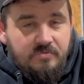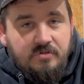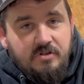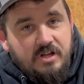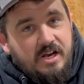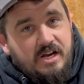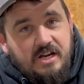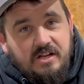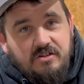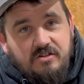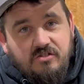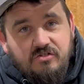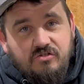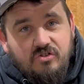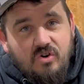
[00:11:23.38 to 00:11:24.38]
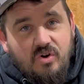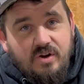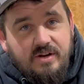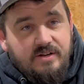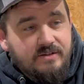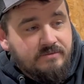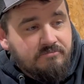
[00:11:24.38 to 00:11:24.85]
let it get
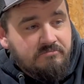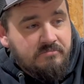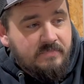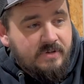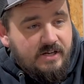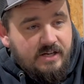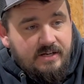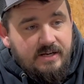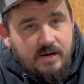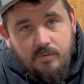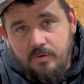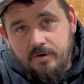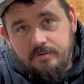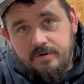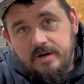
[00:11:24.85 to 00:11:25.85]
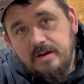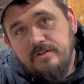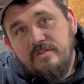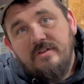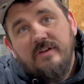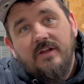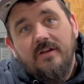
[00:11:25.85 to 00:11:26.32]
destroyed in that one
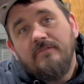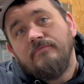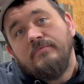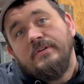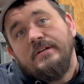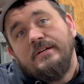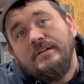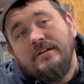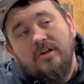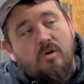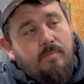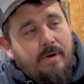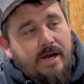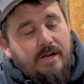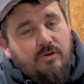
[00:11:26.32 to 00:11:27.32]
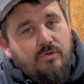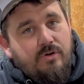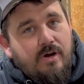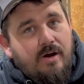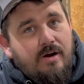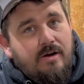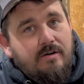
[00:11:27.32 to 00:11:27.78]
race and then go buy a new
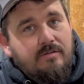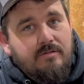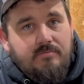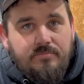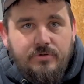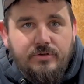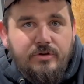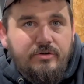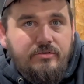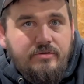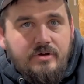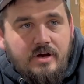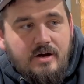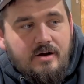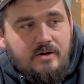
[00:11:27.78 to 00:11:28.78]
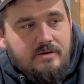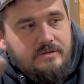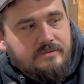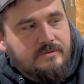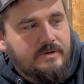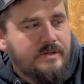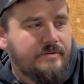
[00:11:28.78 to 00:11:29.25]
car and build a new car.
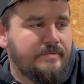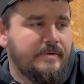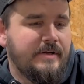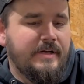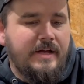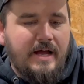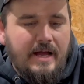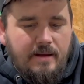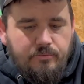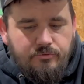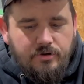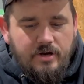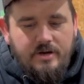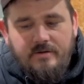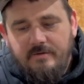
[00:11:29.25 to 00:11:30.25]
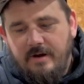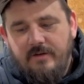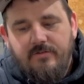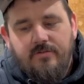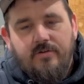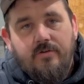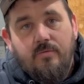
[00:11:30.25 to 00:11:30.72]
Well, I'm trying to
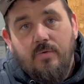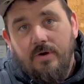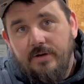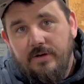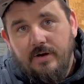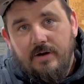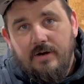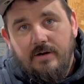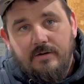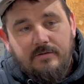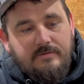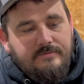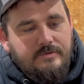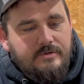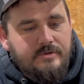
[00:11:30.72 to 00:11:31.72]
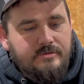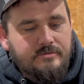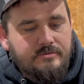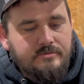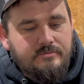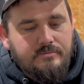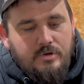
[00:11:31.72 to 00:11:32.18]
race one car for
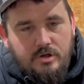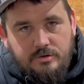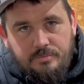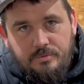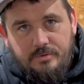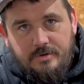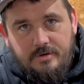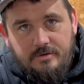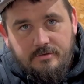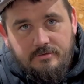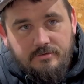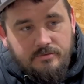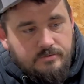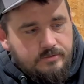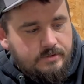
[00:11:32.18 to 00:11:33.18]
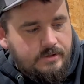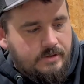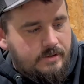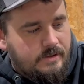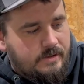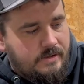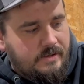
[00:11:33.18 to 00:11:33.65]
multiple years.
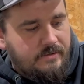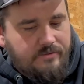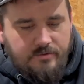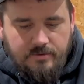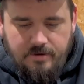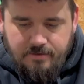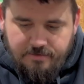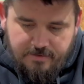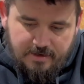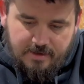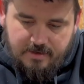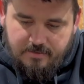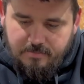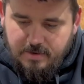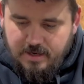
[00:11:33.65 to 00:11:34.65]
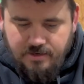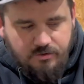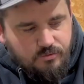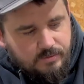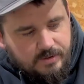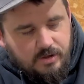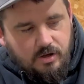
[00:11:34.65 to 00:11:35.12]
And so I think by
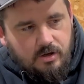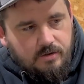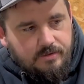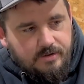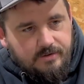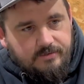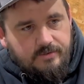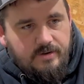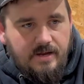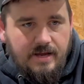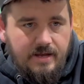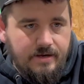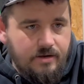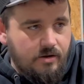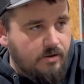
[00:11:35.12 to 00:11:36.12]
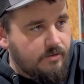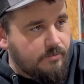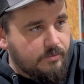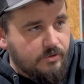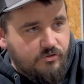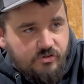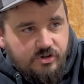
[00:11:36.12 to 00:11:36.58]
doing all this and adding all the
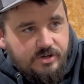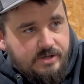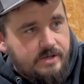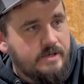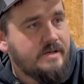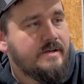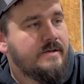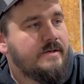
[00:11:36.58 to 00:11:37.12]
rigidity